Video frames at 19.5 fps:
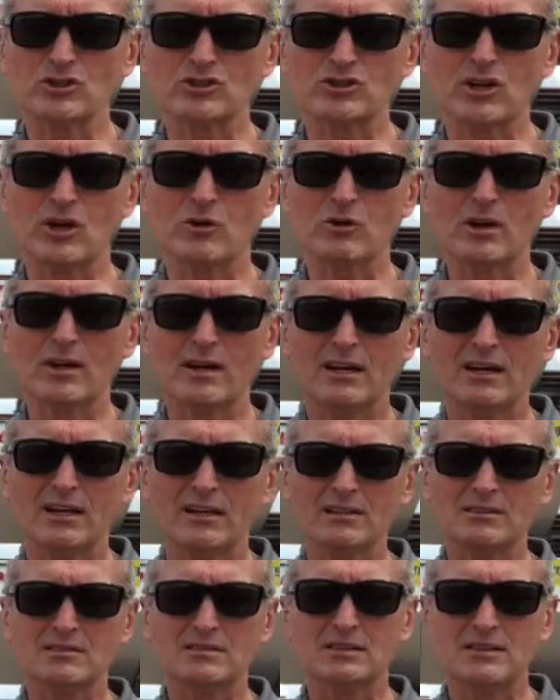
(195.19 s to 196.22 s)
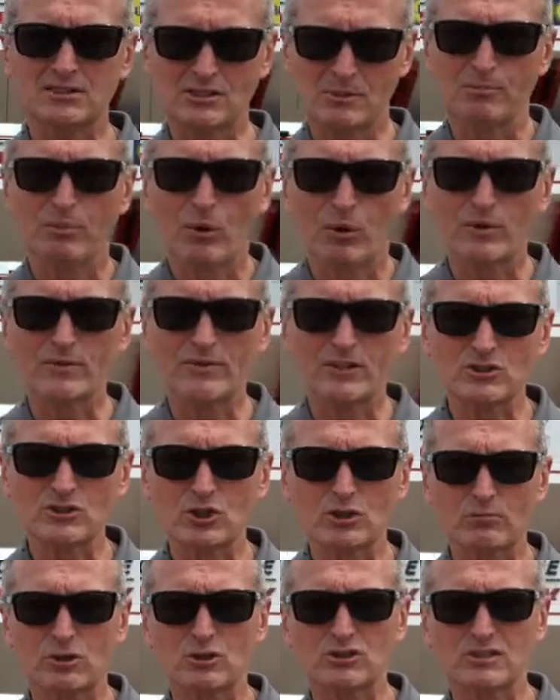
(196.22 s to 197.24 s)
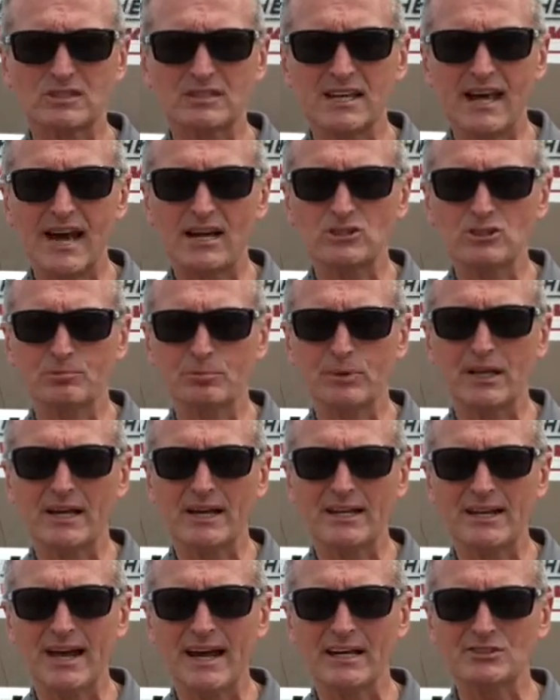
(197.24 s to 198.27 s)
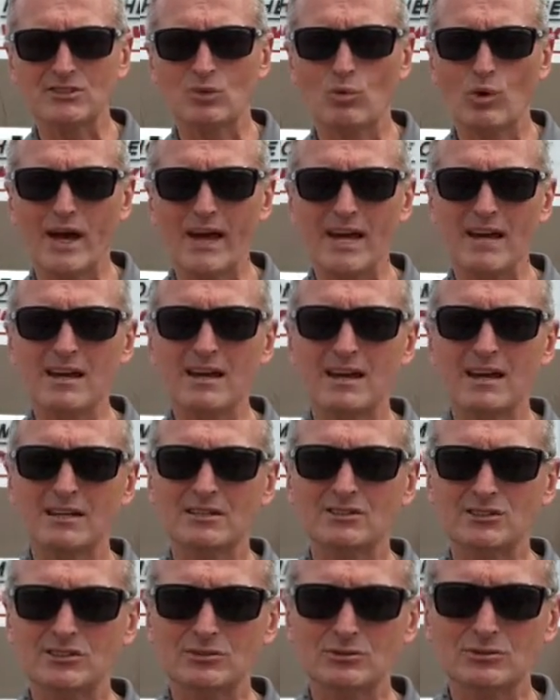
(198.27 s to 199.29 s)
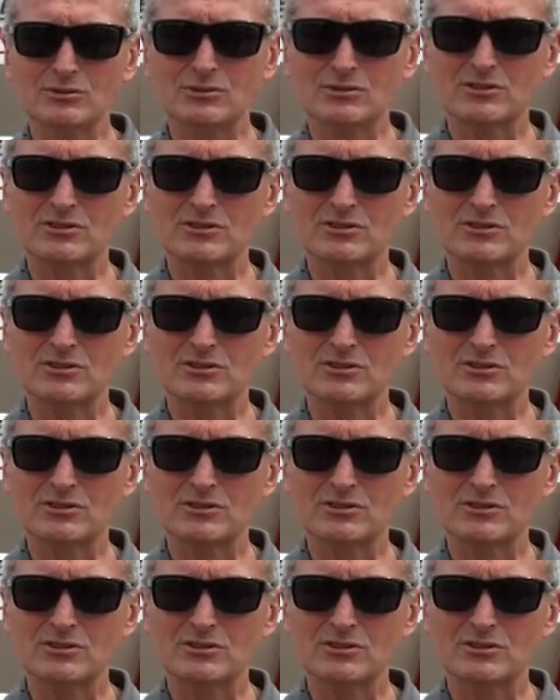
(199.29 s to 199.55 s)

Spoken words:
So it's important that your emergency action plan has a way to